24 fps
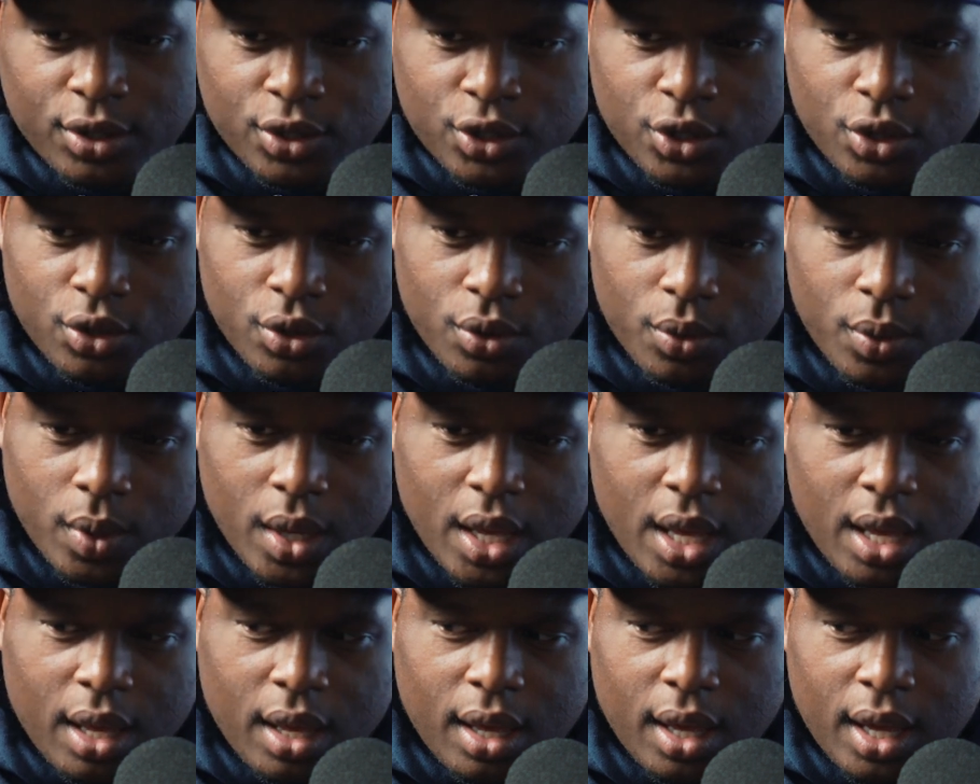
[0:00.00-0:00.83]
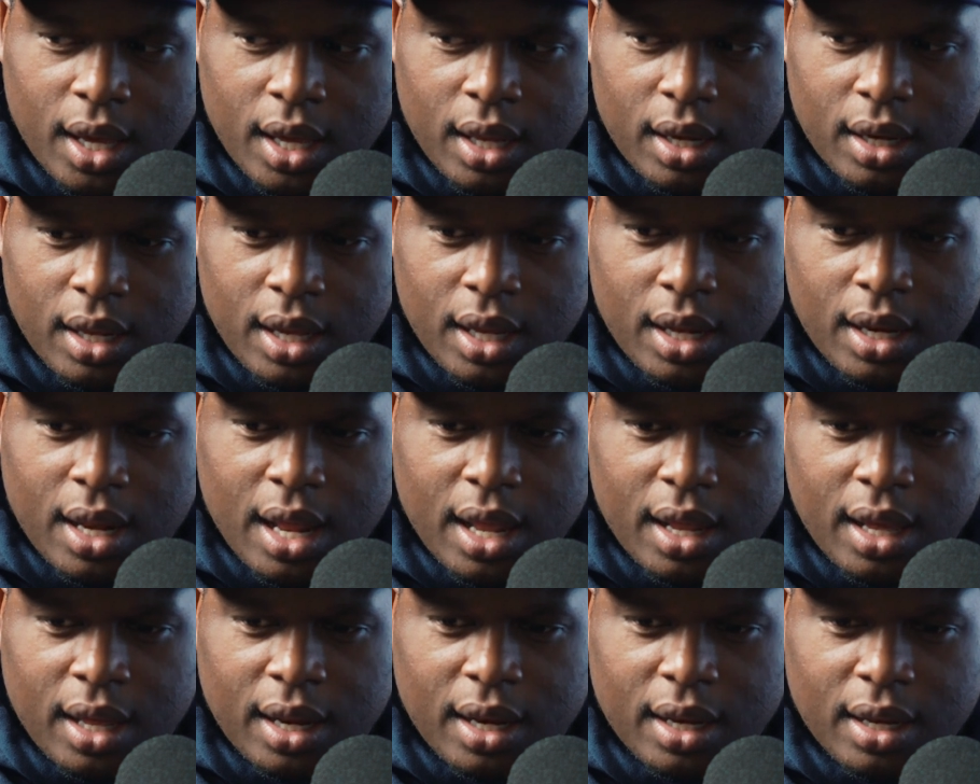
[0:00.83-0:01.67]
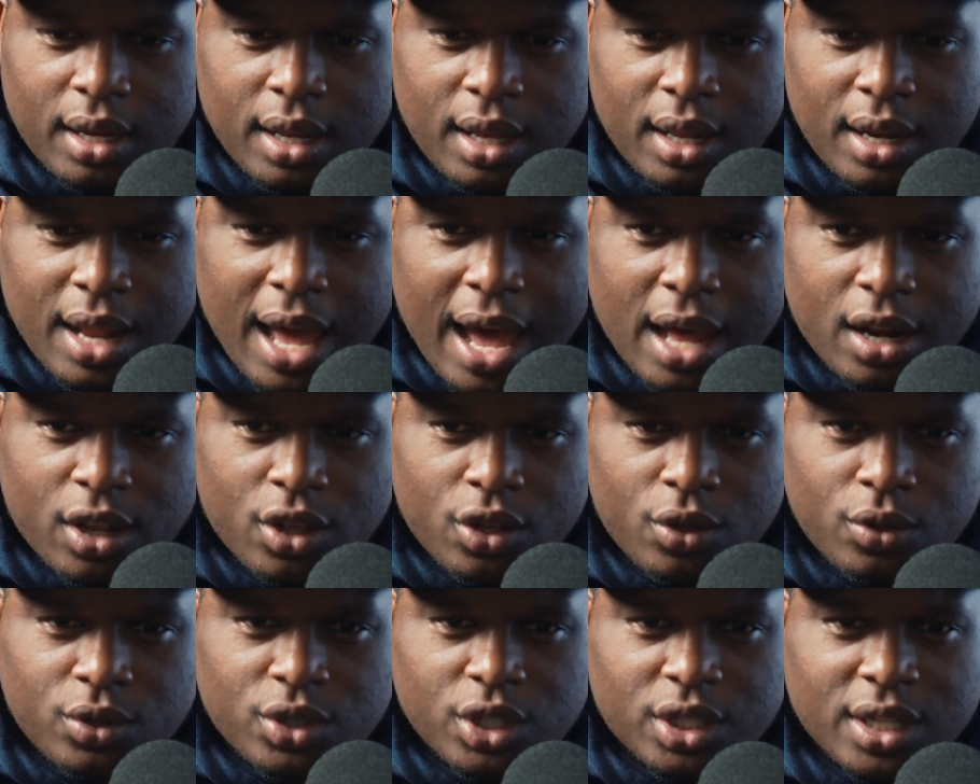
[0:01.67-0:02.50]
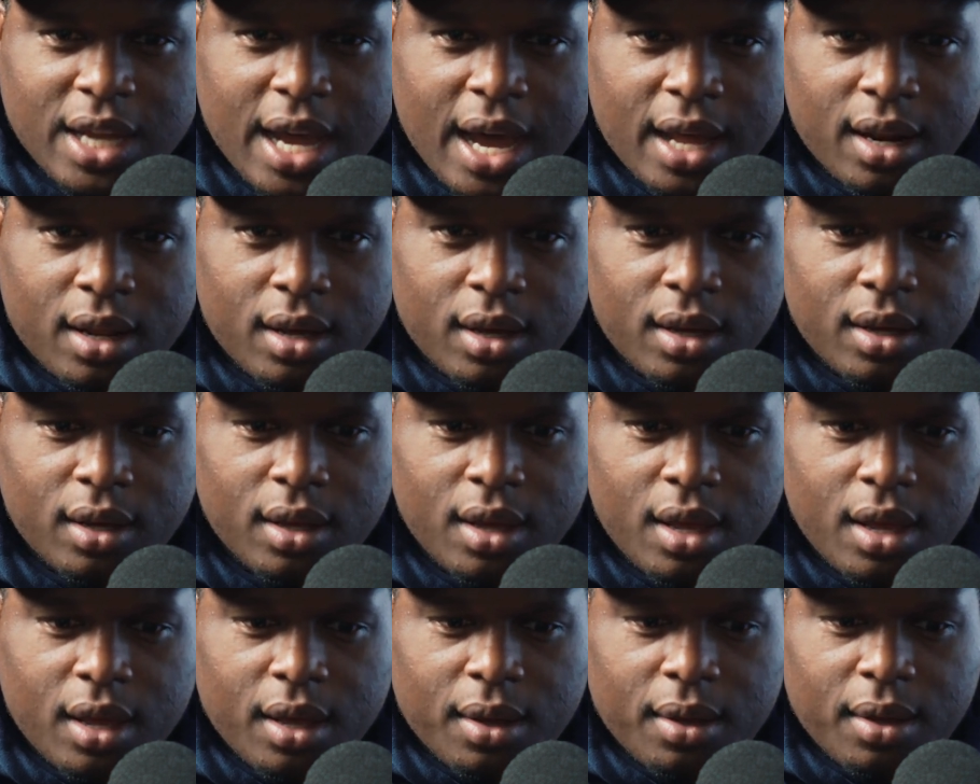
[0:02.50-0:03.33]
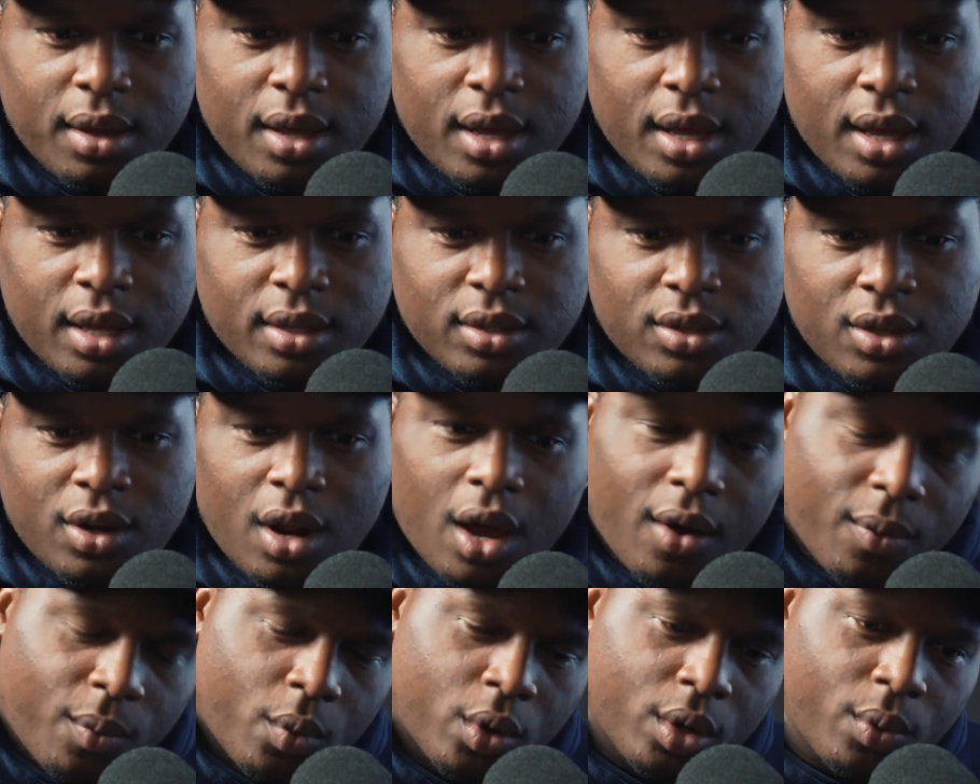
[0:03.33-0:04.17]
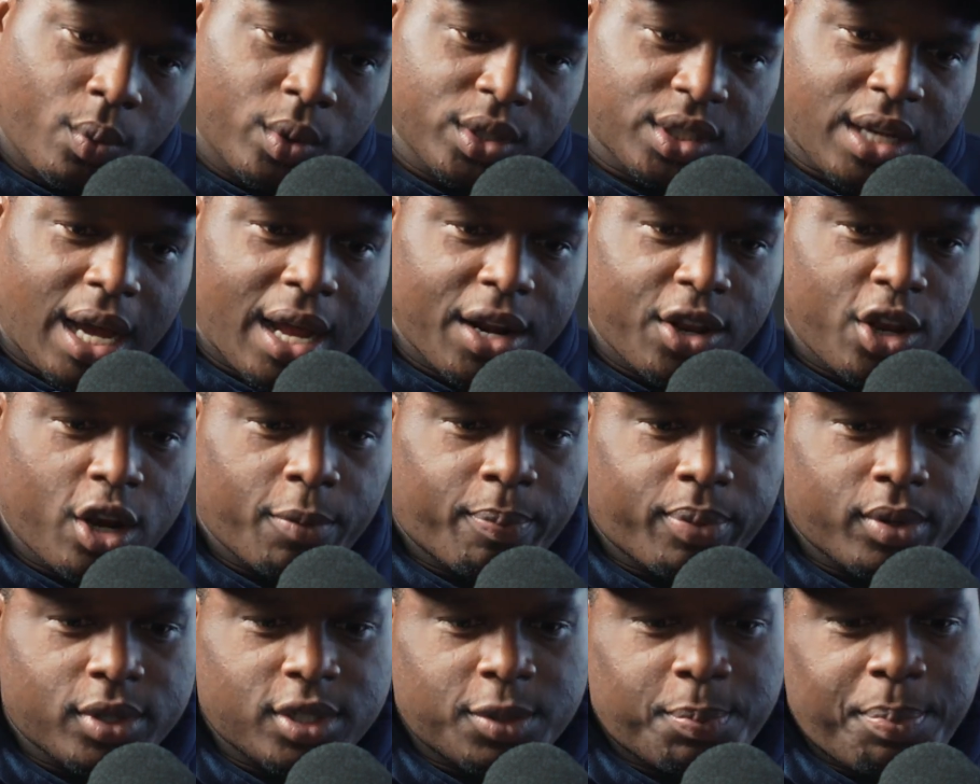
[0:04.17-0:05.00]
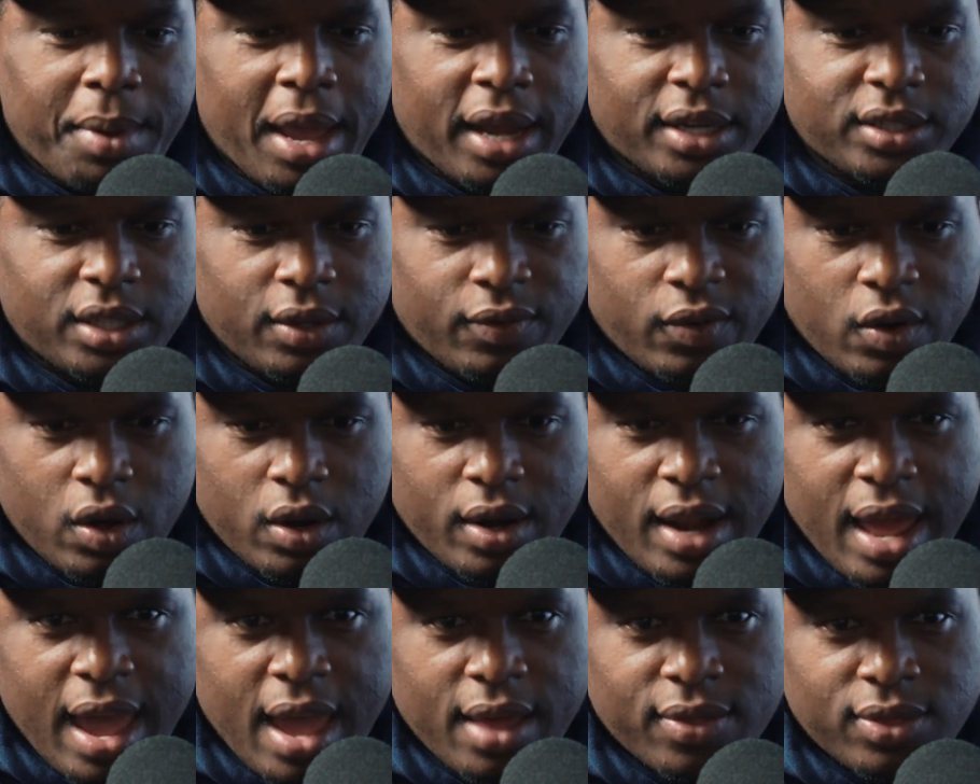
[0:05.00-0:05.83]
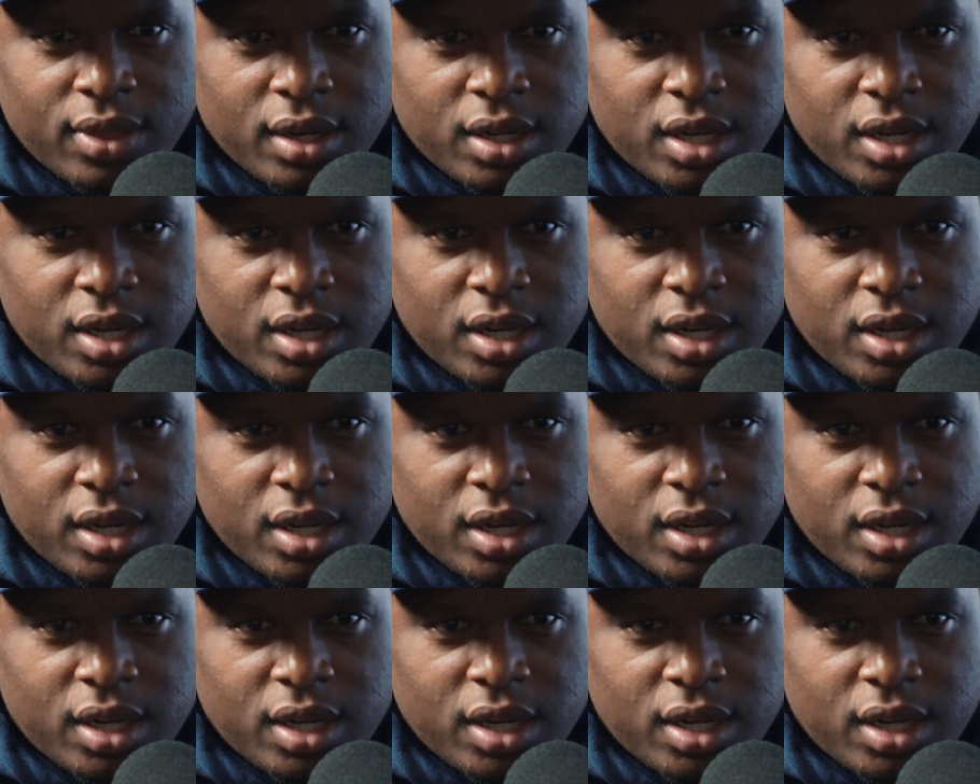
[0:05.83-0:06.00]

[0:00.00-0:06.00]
the two? And how do you just kind of, you know, what's kind of your perspective on that?